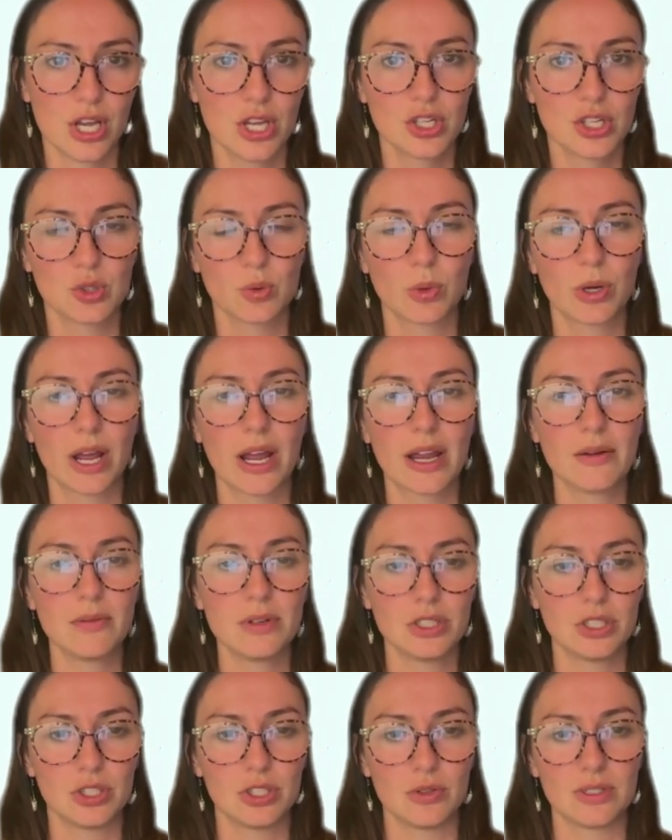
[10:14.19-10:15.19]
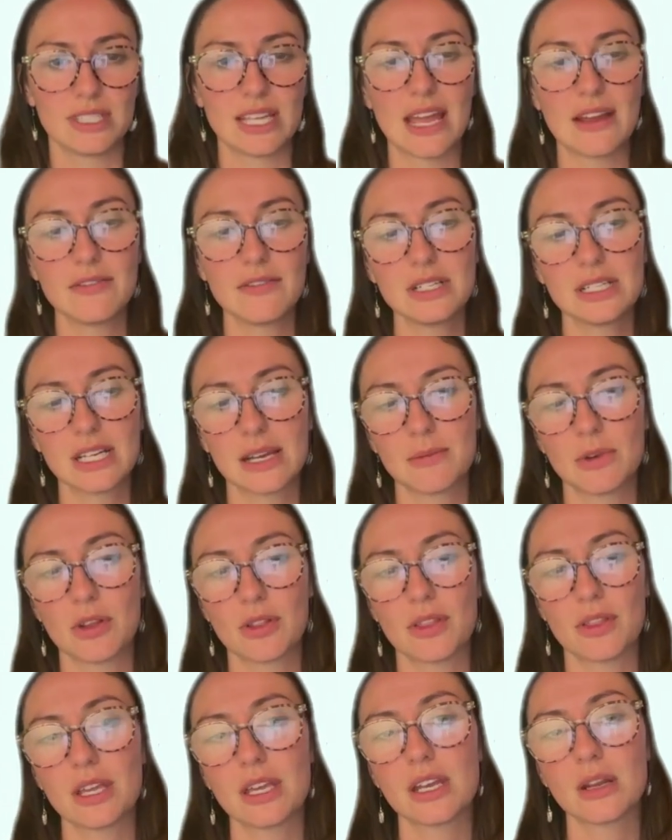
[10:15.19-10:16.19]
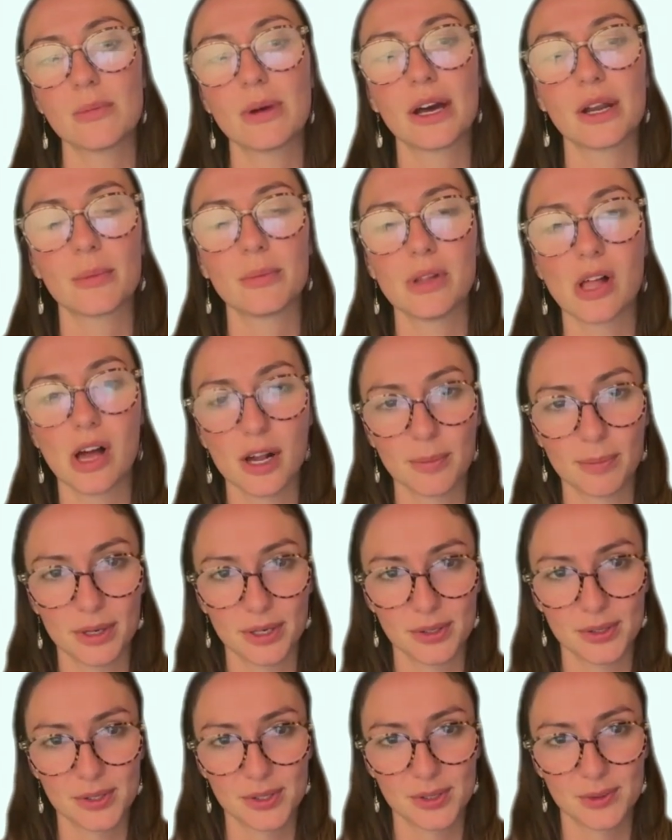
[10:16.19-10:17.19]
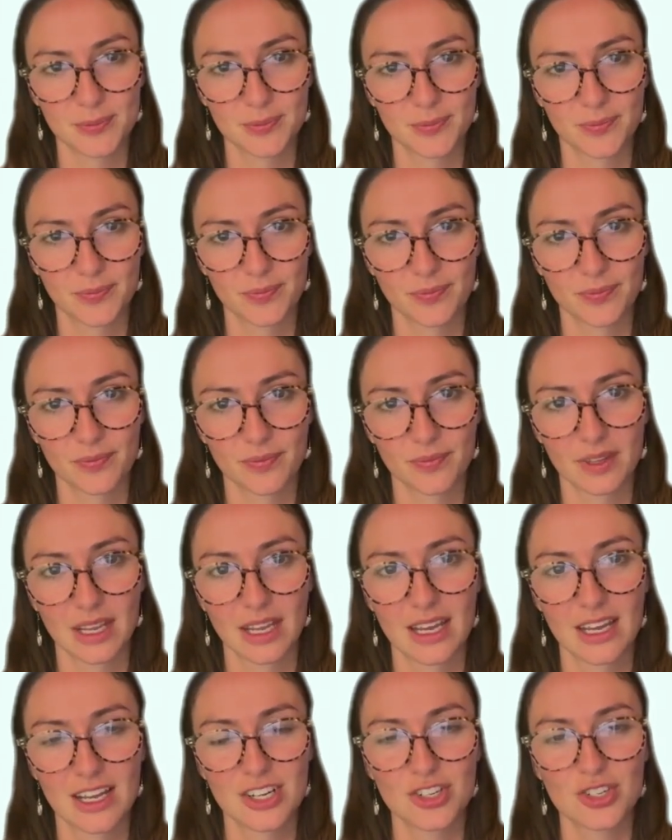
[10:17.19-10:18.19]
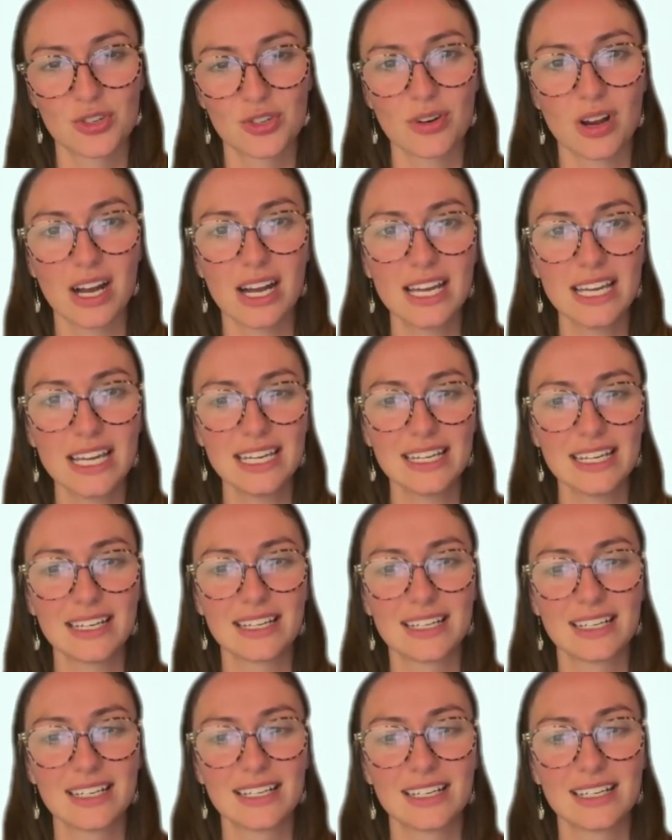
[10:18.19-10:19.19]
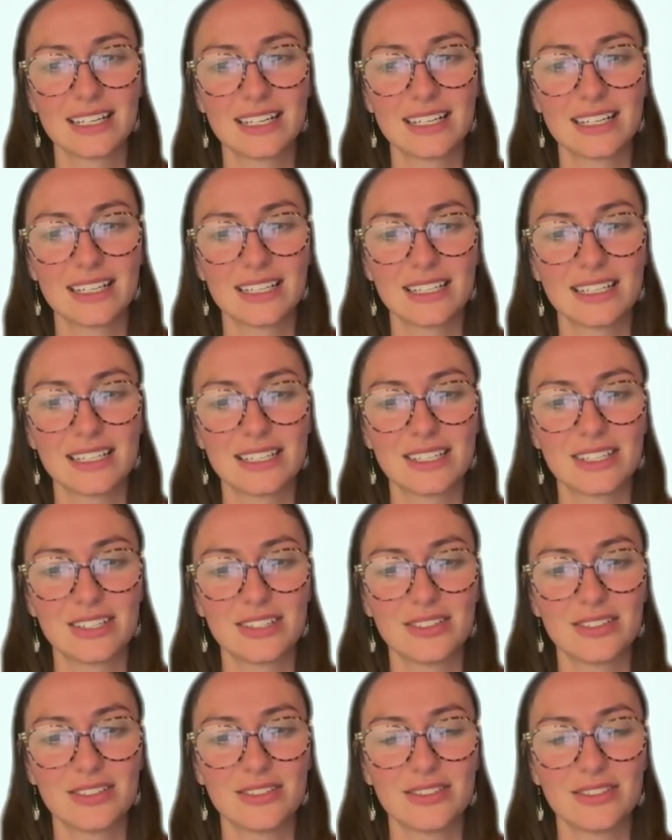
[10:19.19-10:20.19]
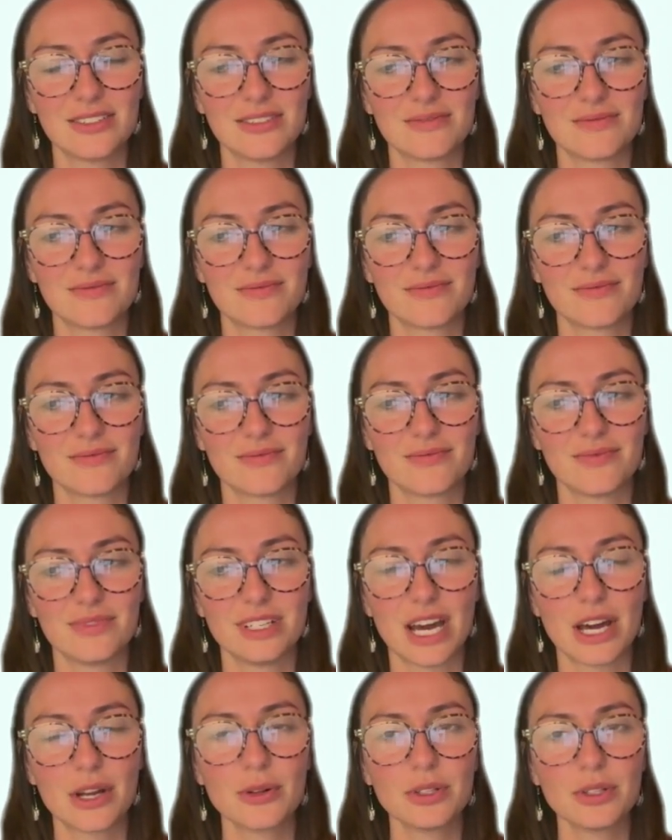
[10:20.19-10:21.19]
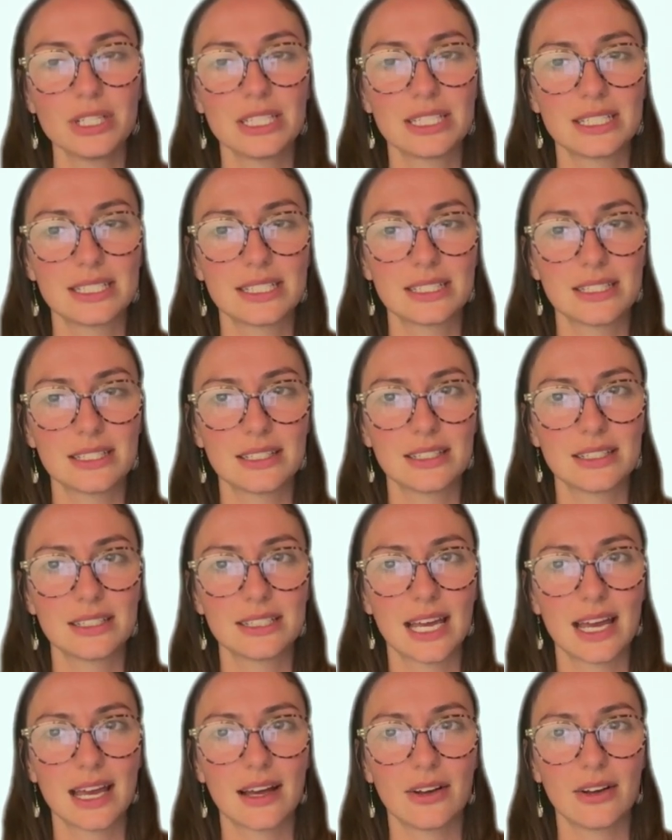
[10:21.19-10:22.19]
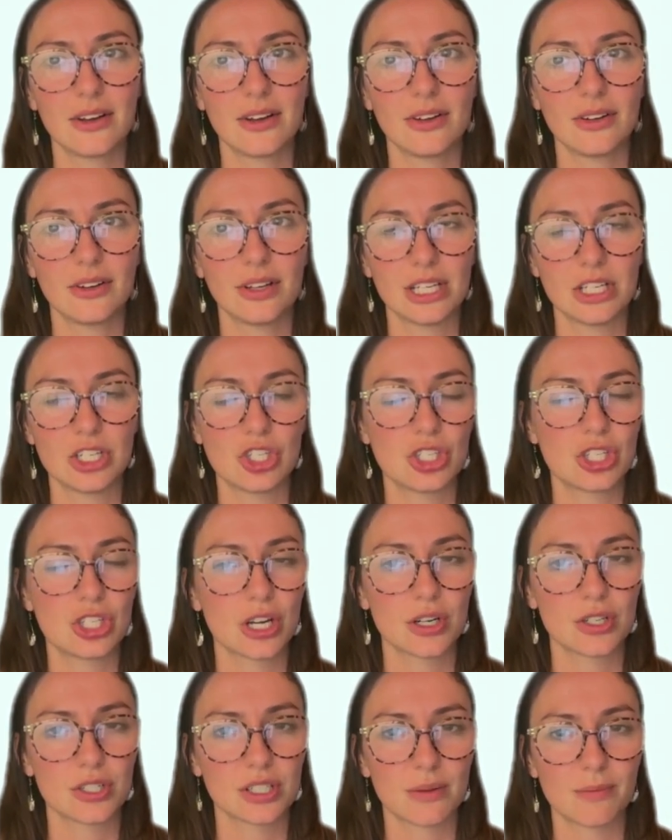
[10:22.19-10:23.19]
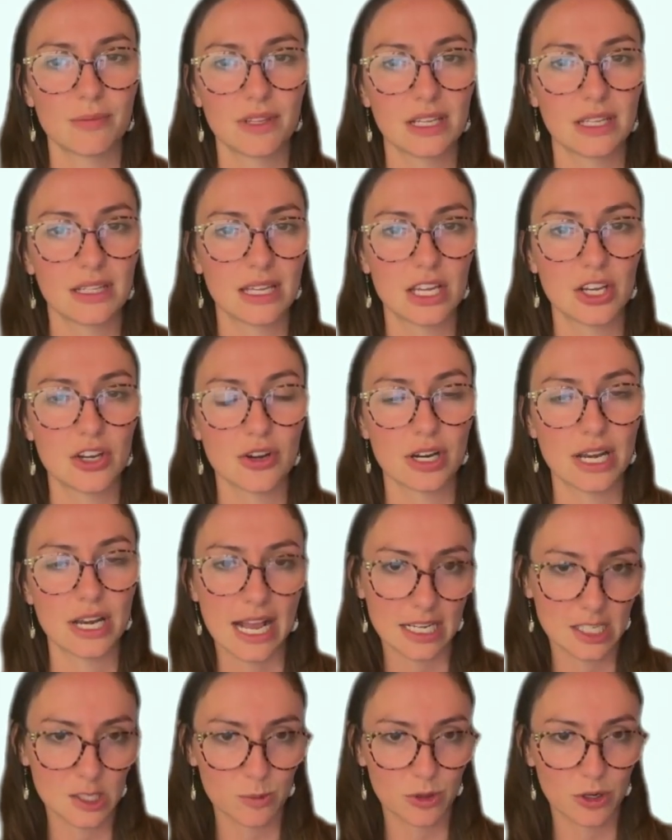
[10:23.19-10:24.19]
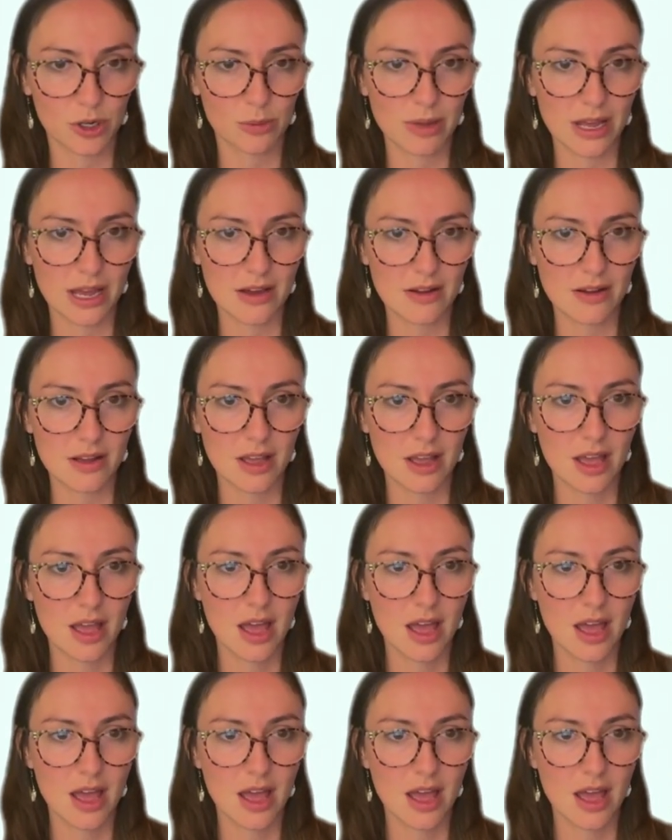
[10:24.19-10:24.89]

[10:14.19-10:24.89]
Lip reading: So what I would do is every time you're thinking about a blog post, try to not only tell and share something that you're an expert about,